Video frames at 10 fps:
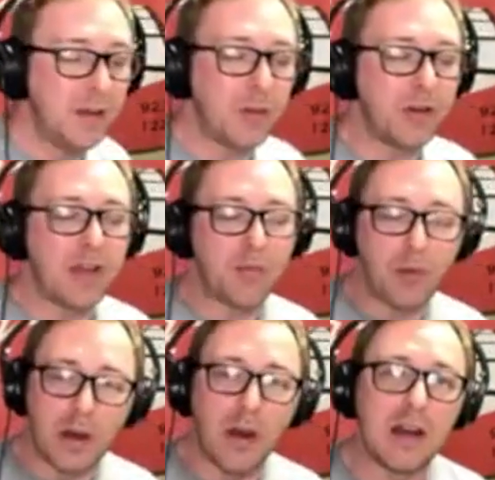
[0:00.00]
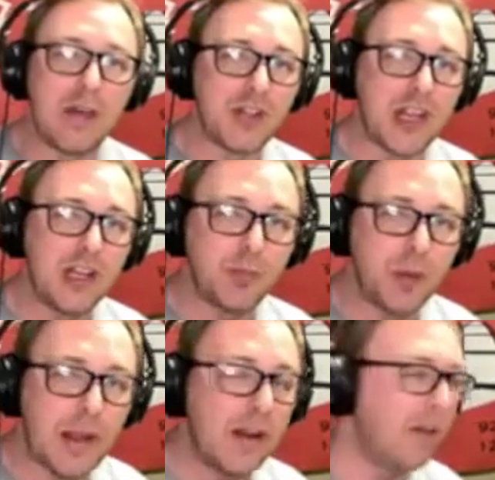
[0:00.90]
because I've went on, I've changed
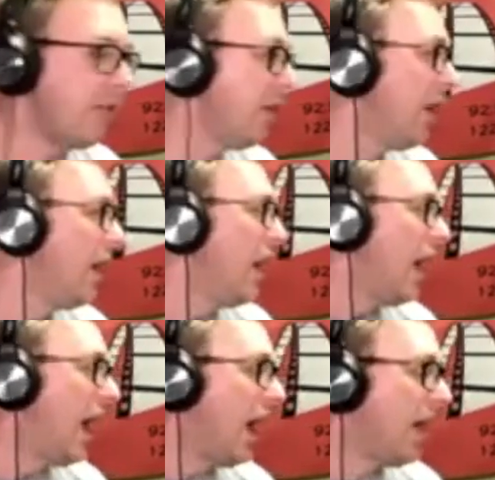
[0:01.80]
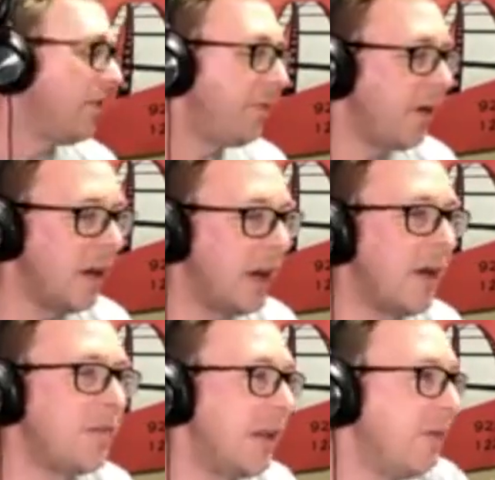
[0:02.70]
players.
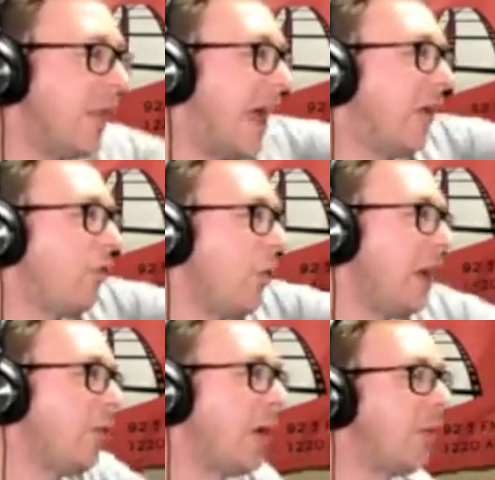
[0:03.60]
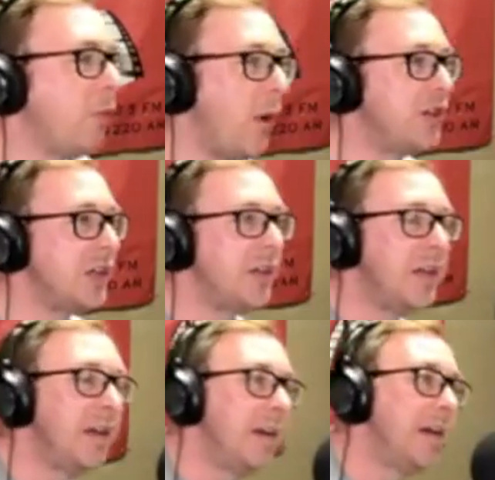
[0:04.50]
Even last week when I was watching
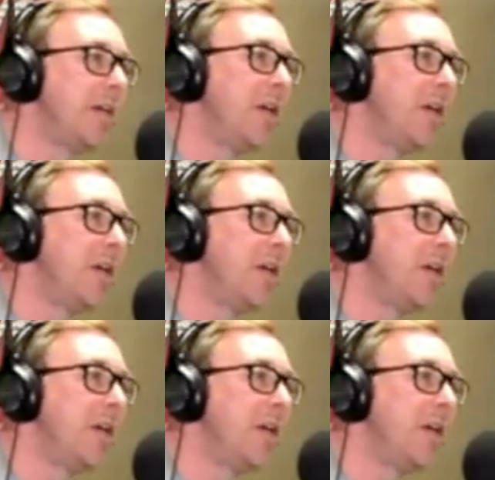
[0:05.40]
the